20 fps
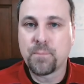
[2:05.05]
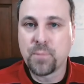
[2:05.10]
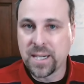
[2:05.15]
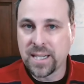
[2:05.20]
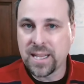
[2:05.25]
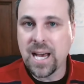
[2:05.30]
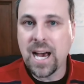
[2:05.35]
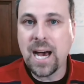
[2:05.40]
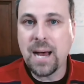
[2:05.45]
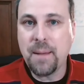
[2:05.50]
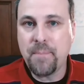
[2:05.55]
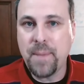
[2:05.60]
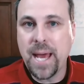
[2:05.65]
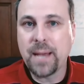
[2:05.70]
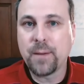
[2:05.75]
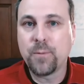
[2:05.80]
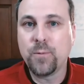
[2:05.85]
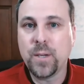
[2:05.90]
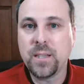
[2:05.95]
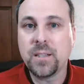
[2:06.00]
Bring the hot
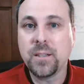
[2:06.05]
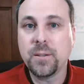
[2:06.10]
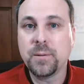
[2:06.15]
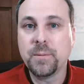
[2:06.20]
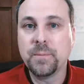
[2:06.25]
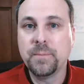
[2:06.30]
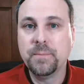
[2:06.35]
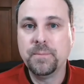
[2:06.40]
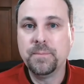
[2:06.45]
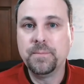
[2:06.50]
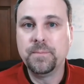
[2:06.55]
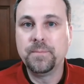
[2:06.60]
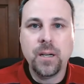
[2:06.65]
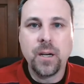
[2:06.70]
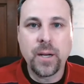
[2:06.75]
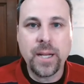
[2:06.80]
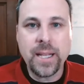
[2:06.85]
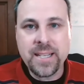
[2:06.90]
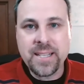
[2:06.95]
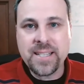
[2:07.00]
bag with you.
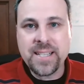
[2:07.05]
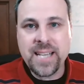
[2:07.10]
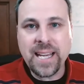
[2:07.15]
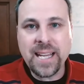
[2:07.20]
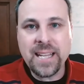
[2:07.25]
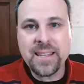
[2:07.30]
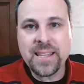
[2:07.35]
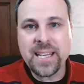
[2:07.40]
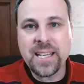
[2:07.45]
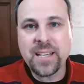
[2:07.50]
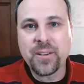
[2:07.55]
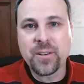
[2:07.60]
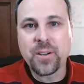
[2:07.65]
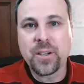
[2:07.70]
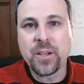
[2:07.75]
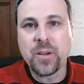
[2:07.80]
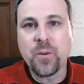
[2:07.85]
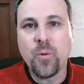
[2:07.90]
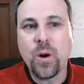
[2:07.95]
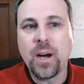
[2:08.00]
Okay, the second thing you're
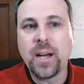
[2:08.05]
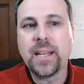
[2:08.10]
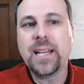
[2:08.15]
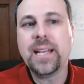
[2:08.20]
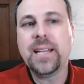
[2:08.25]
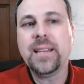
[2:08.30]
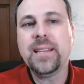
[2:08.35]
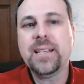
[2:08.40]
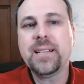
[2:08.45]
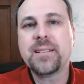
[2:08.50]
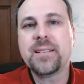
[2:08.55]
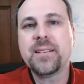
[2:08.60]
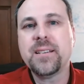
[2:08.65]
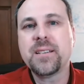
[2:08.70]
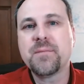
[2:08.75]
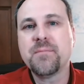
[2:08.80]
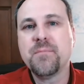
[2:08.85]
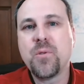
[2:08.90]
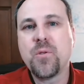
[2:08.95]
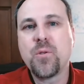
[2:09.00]
going to want, and this
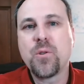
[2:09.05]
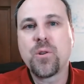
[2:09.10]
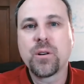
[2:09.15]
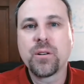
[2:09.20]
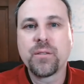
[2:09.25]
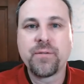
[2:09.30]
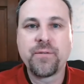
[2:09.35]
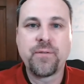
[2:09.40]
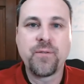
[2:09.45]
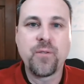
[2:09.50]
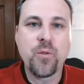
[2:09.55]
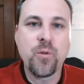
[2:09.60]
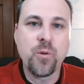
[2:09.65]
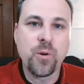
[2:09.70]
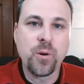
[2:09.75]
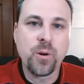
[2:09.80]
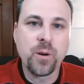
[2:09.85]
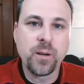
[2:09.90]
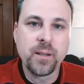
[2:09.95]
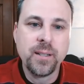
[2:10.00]
is more
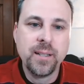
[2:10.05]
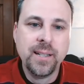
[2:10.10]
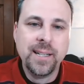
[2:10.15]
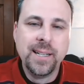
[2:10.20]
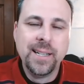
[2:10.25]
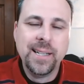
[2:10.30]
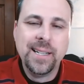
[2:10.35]
for,